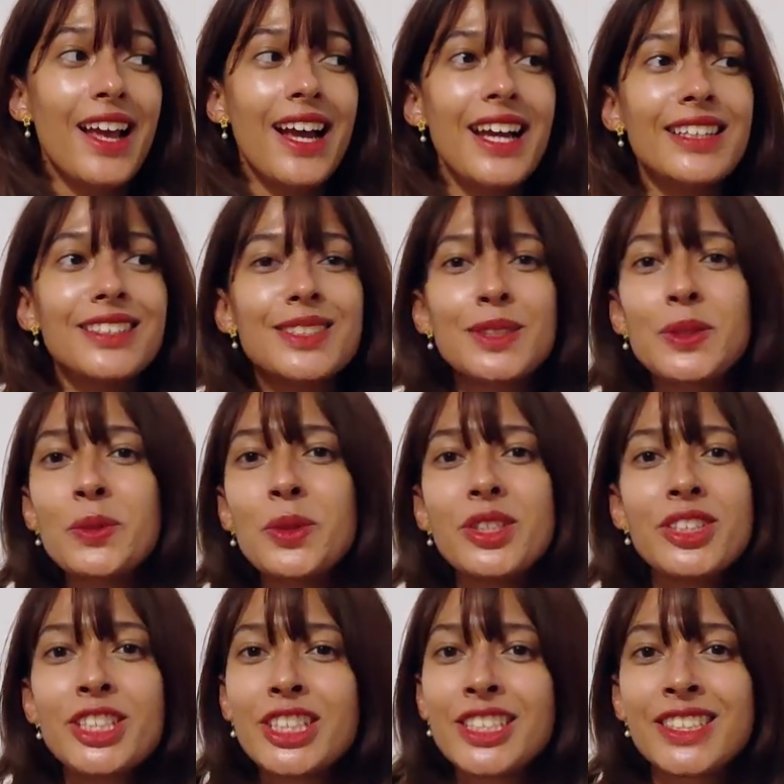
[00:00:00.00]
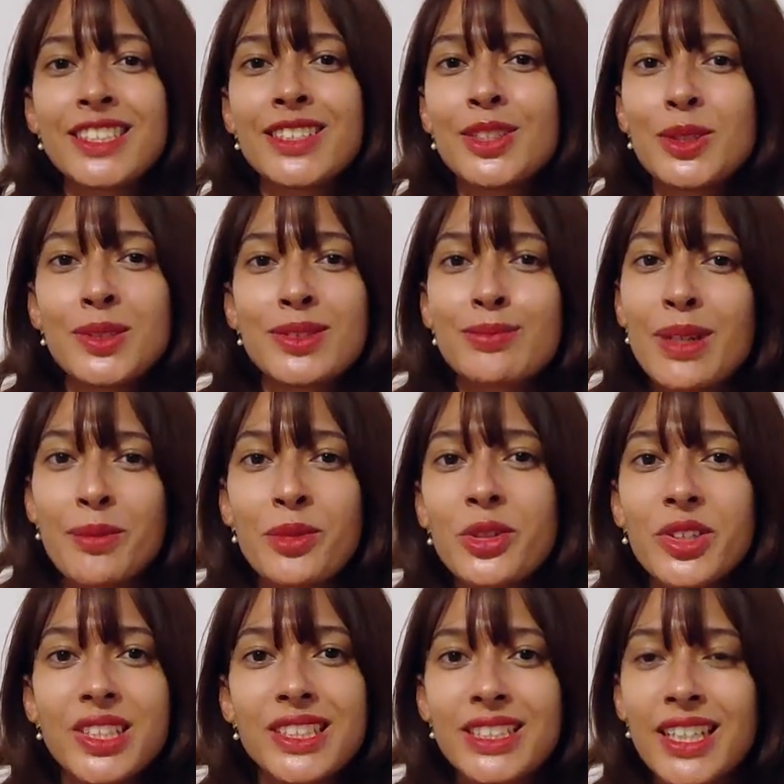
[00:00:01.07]
And it's no wonder that those
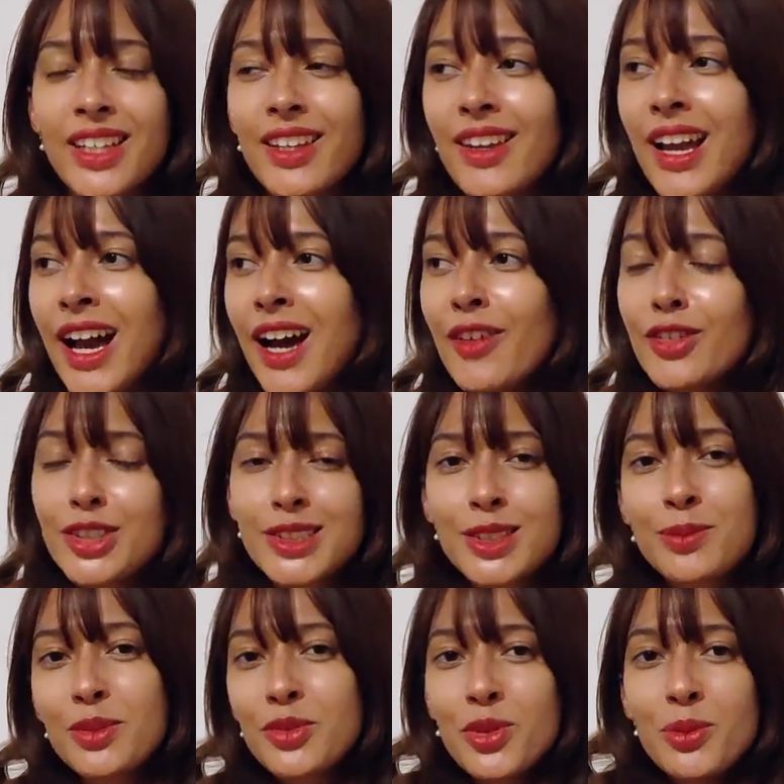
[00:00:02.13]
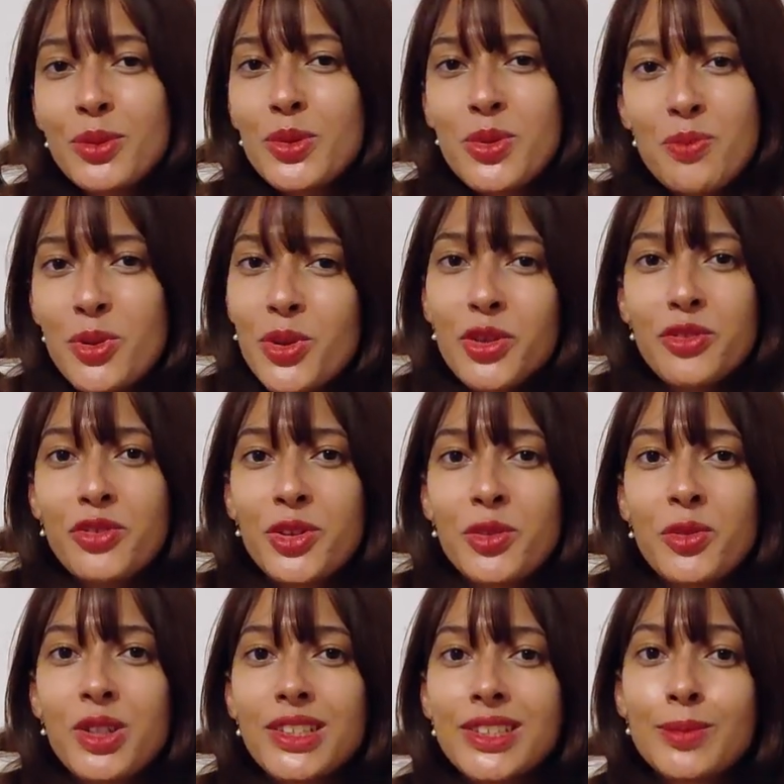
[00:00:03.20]
memories that you have are some of the most beautiful
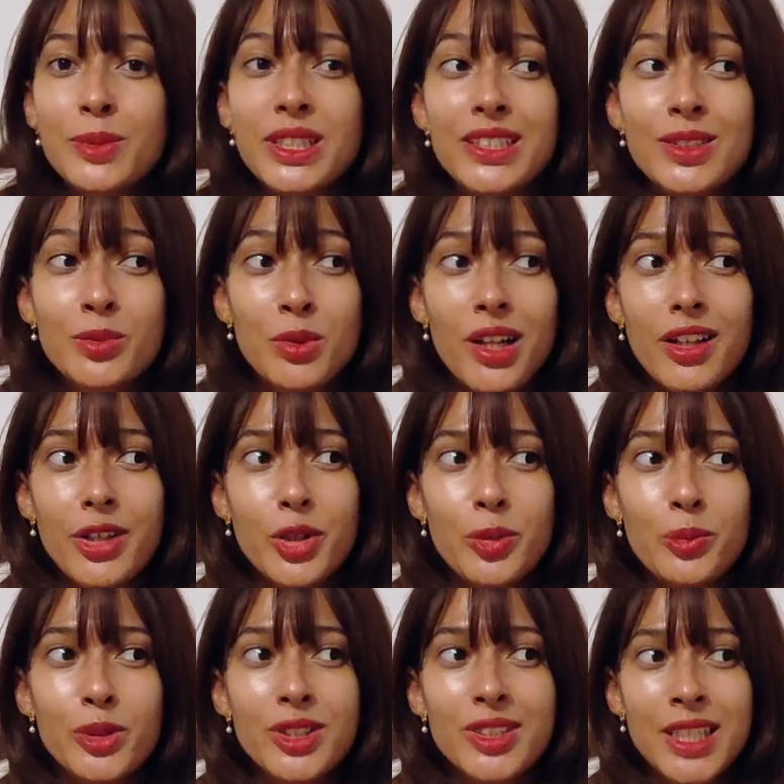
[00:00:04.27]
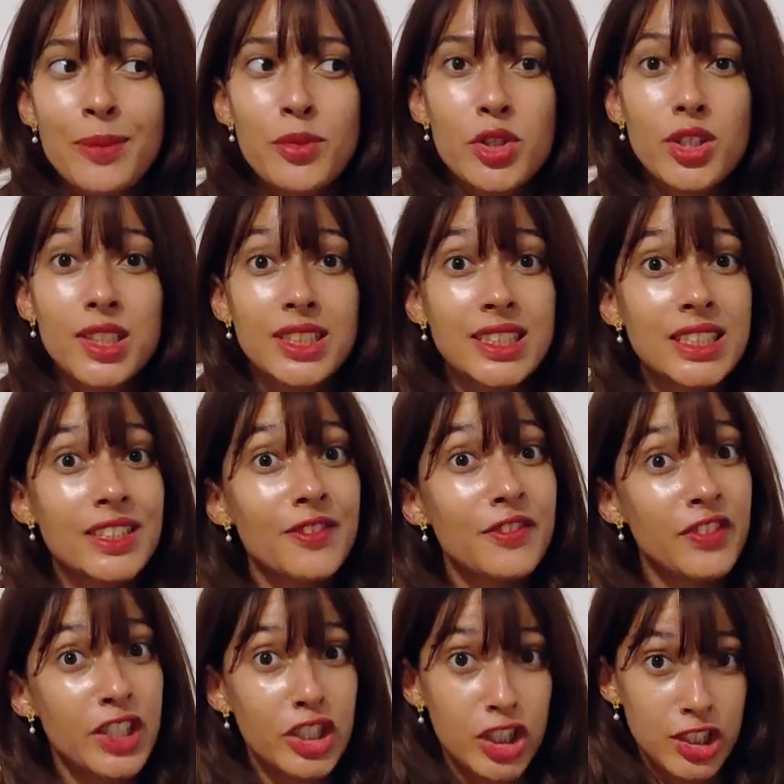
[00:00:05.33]
ones, because, well, your perception is
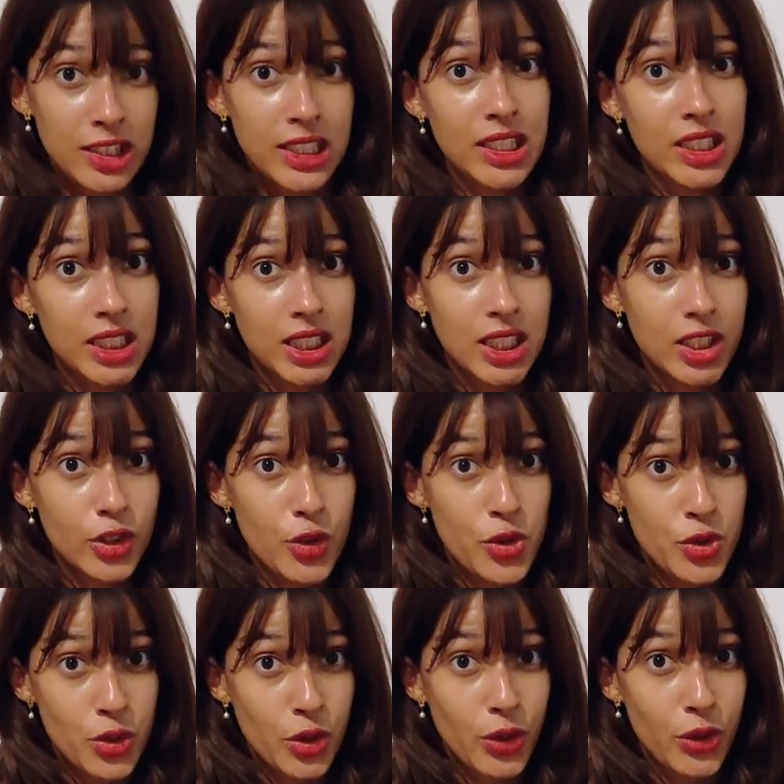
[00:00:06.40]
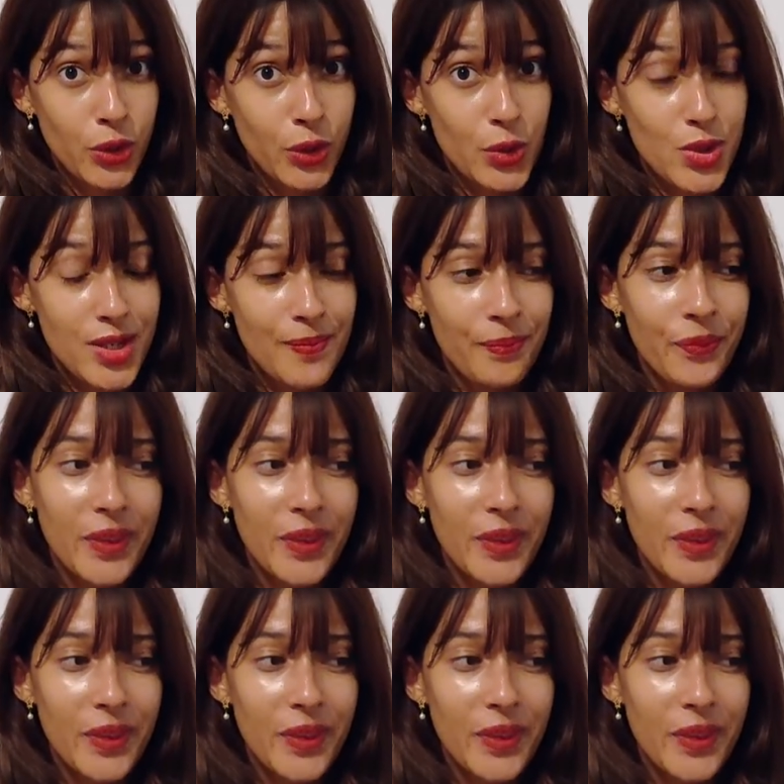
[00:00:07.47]
severely skewed.